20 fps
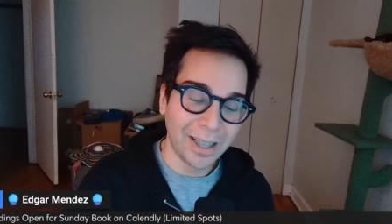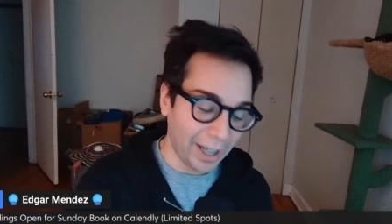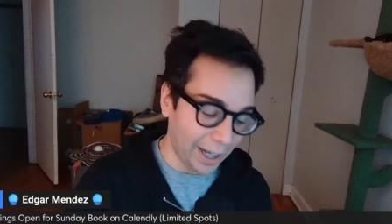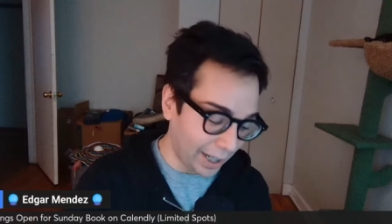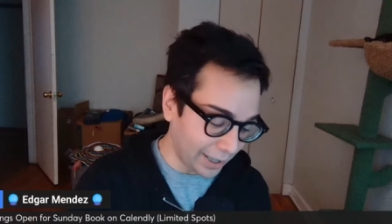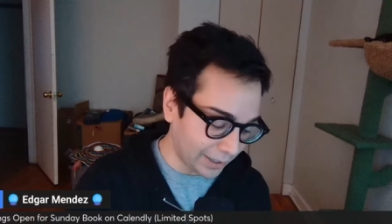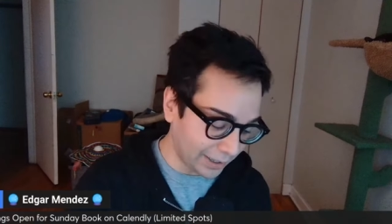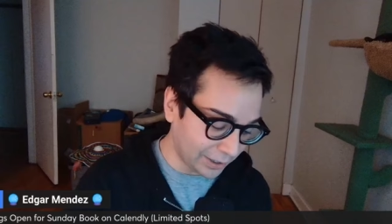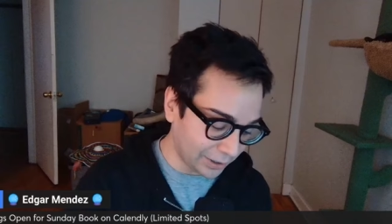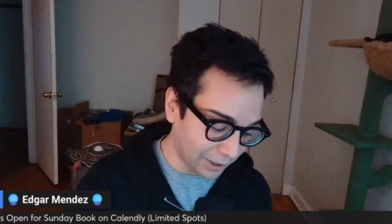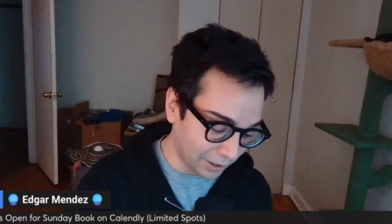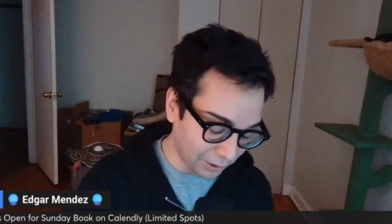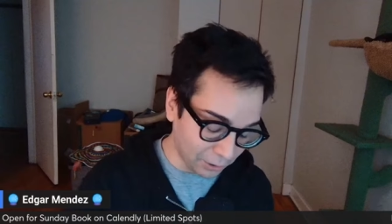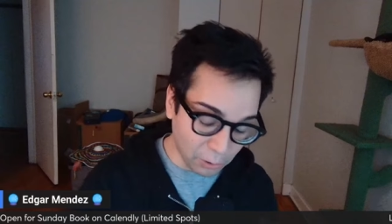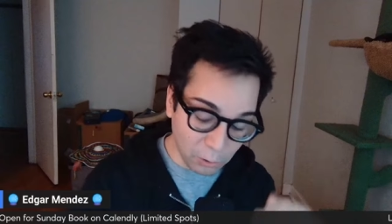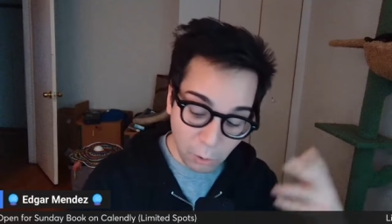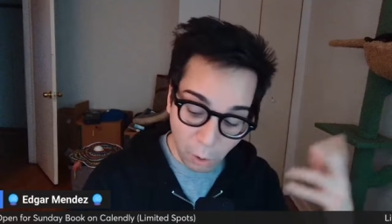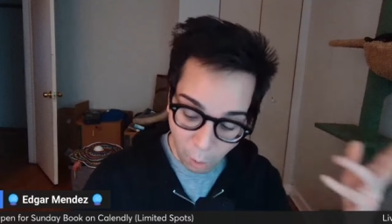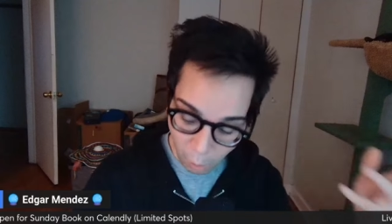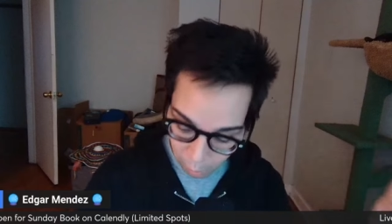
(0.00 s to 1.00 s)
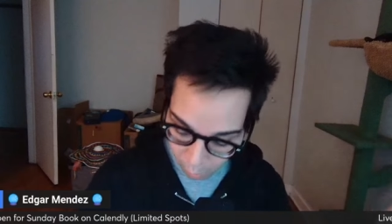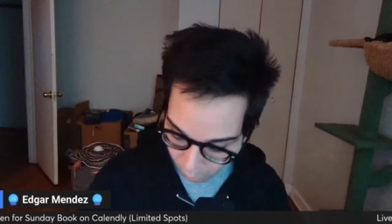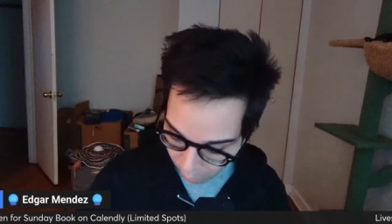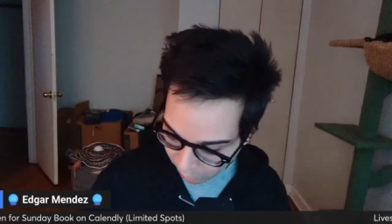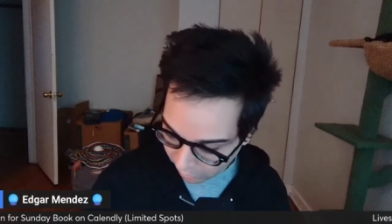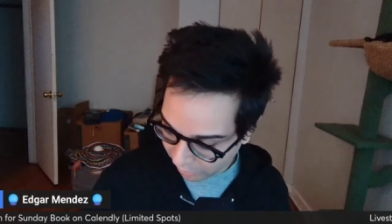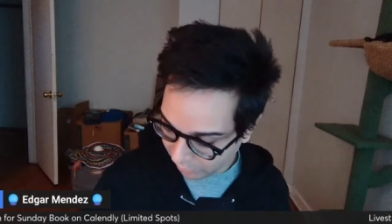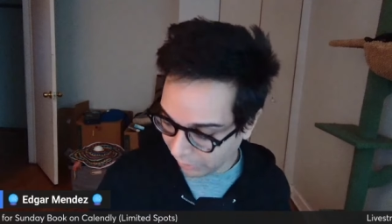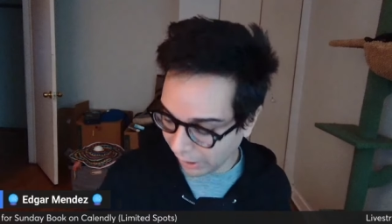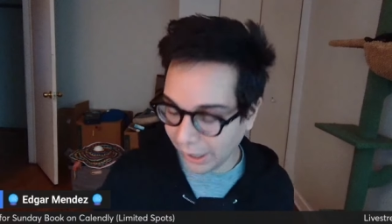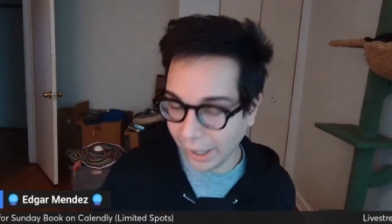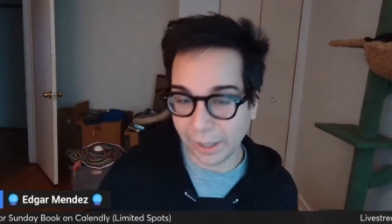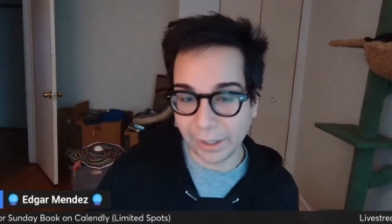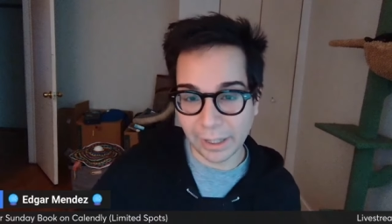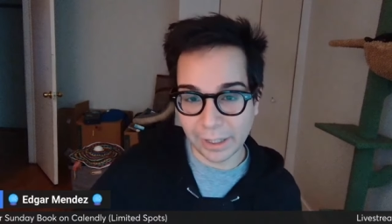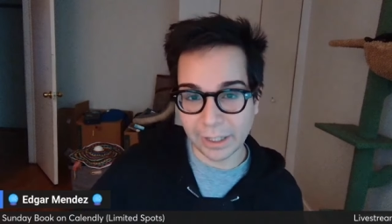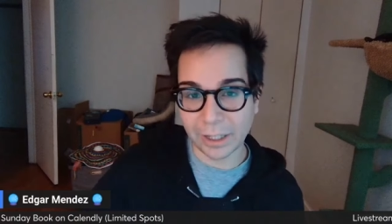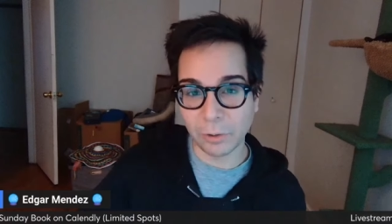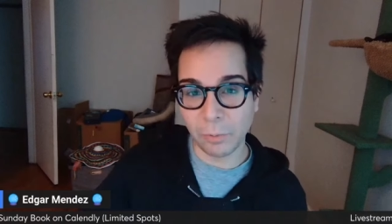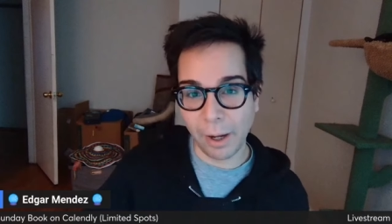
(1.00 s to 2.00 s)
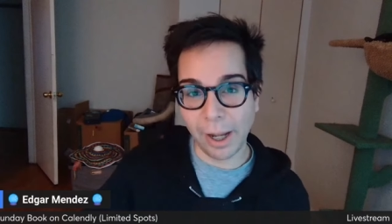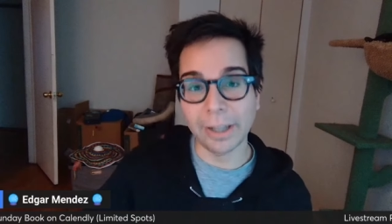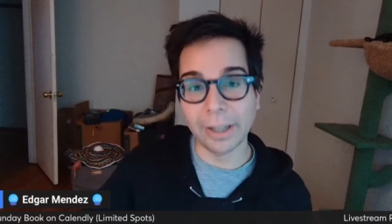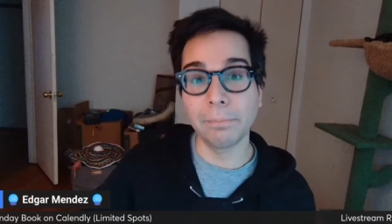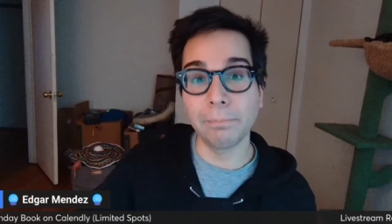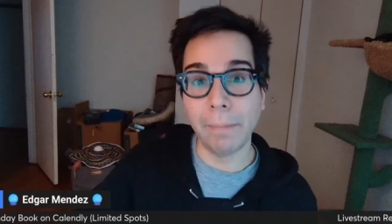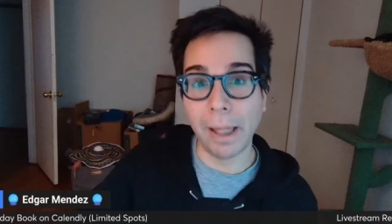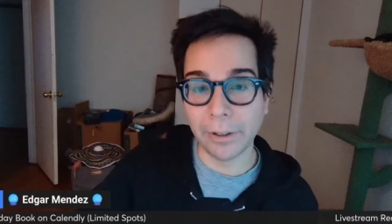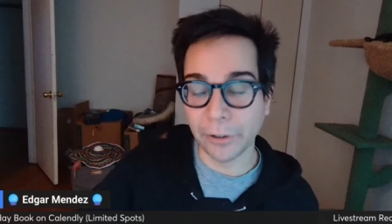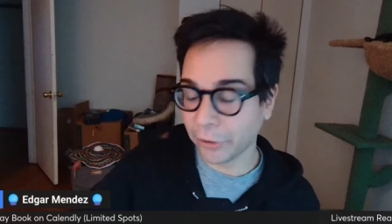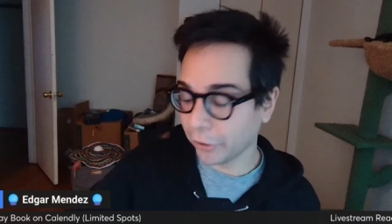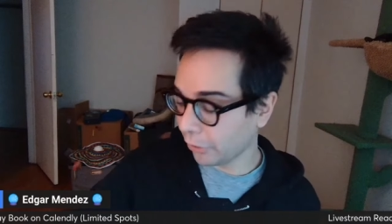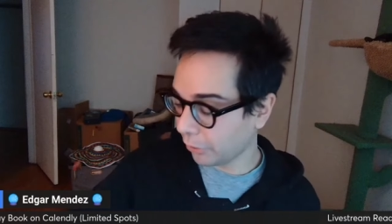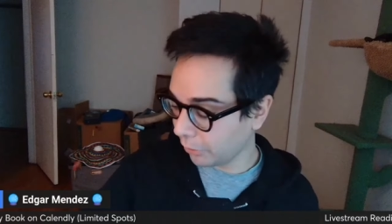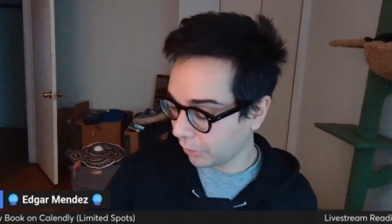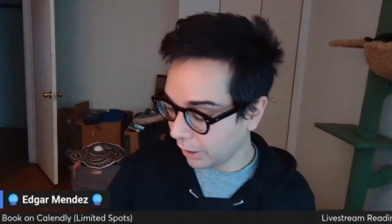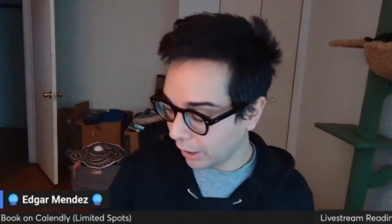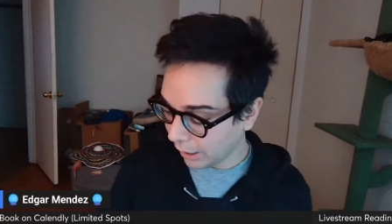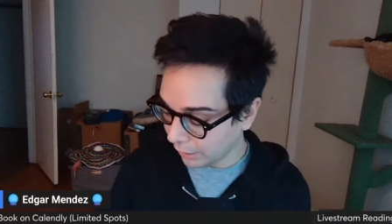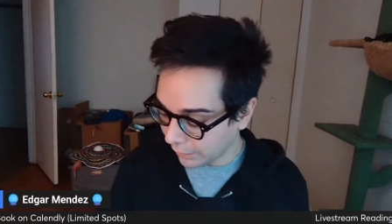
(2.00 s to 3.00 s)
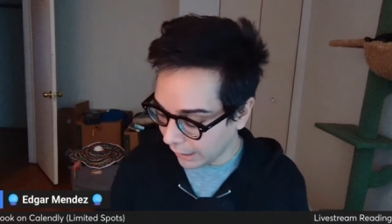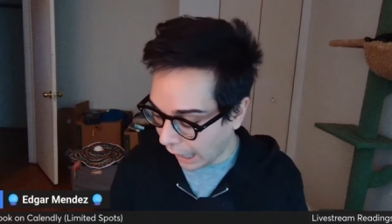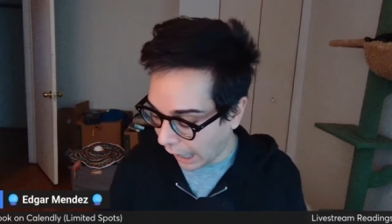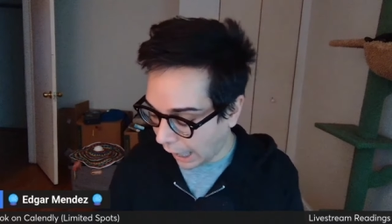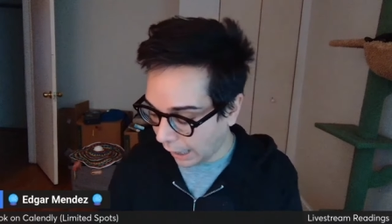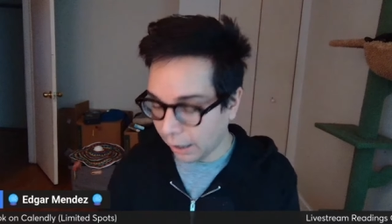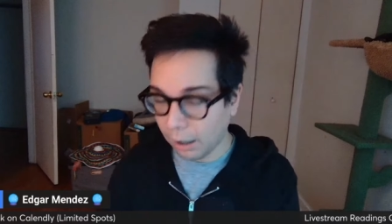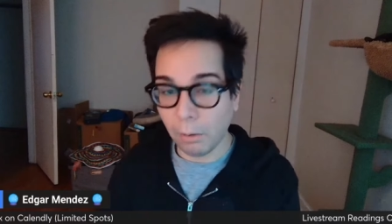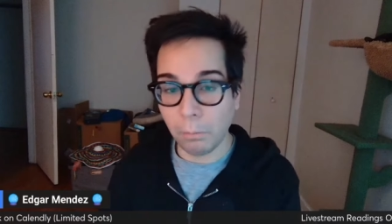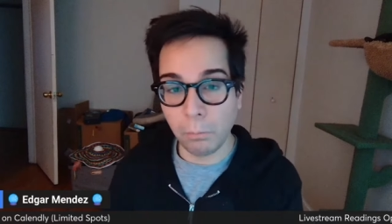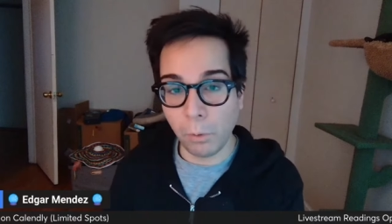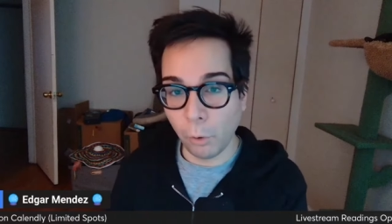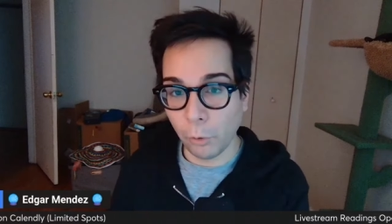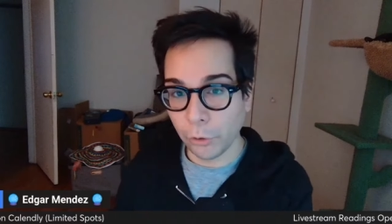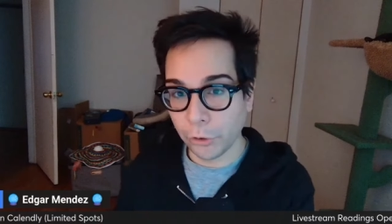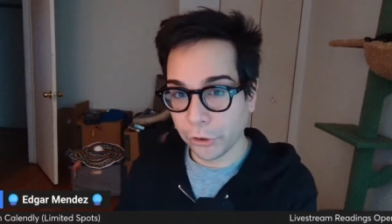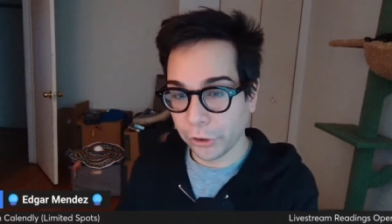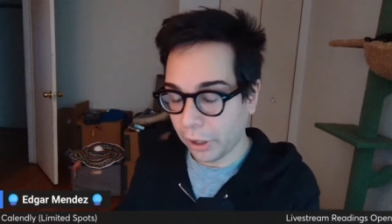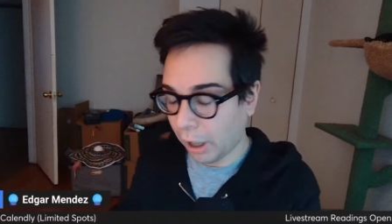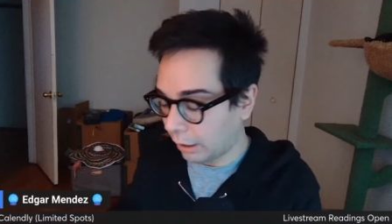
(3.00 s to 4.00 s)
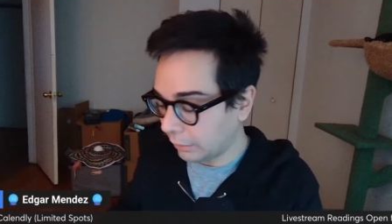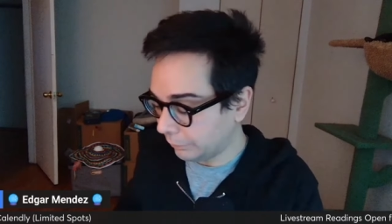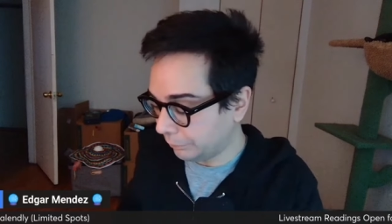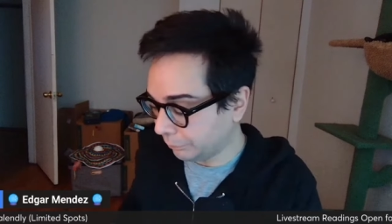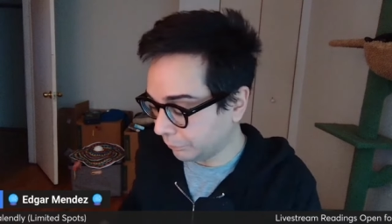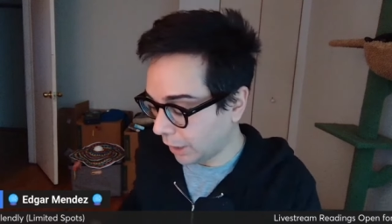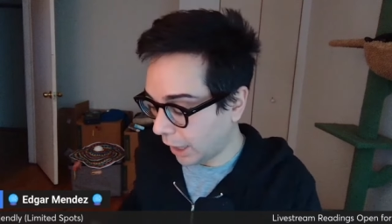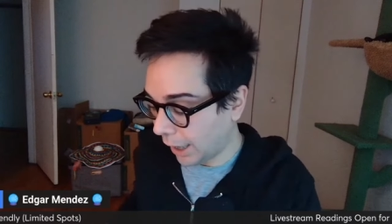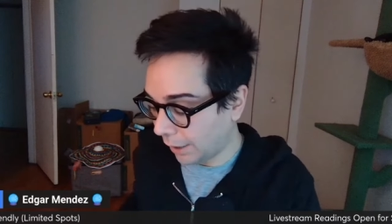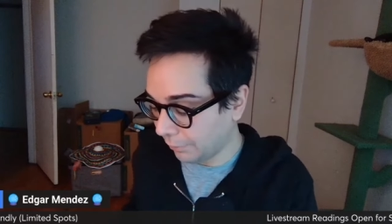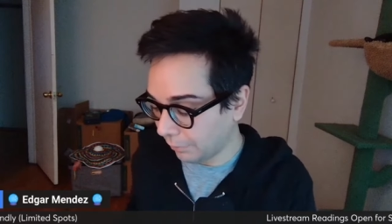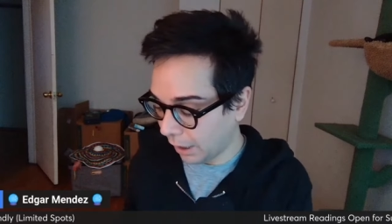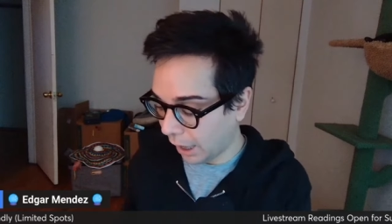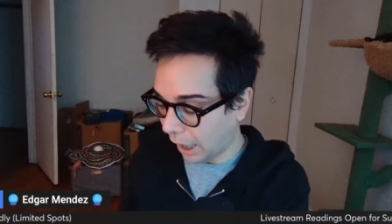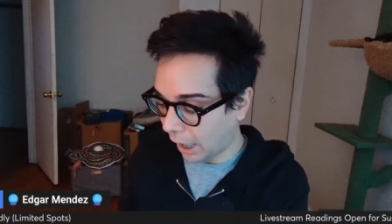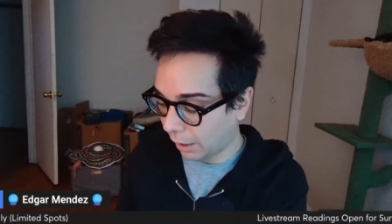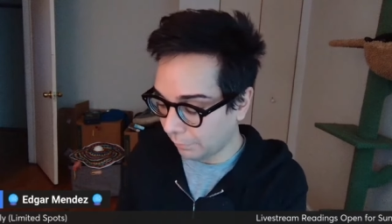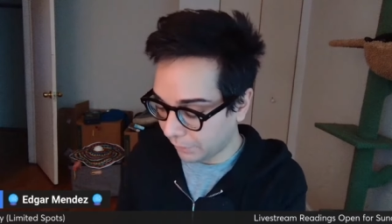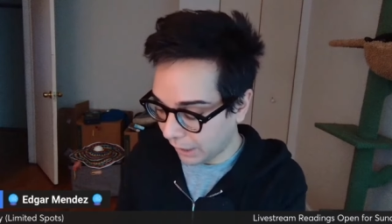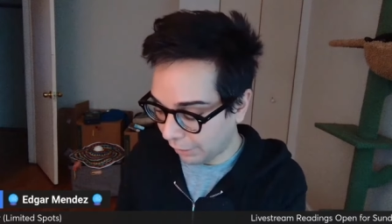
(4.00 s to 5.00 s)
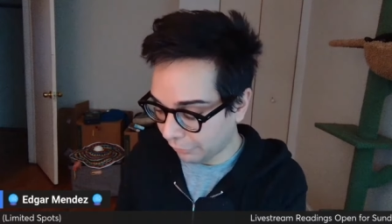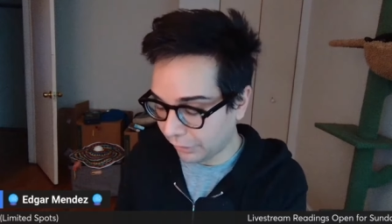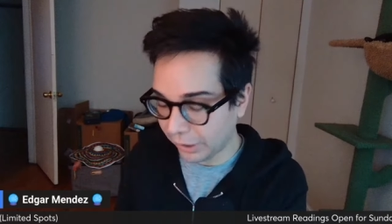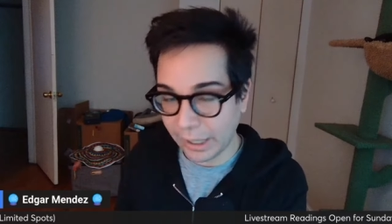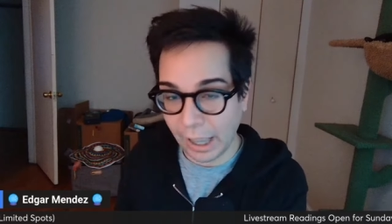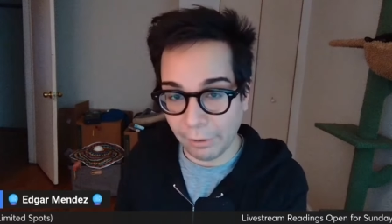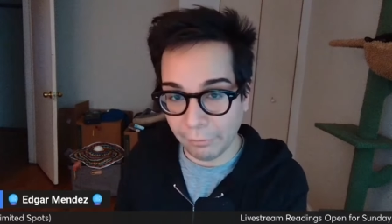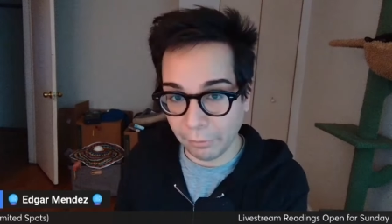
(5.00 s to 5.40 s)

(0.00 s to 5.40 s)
It's the goal, right? And this is why it's mental, not emotional, and um, definitely not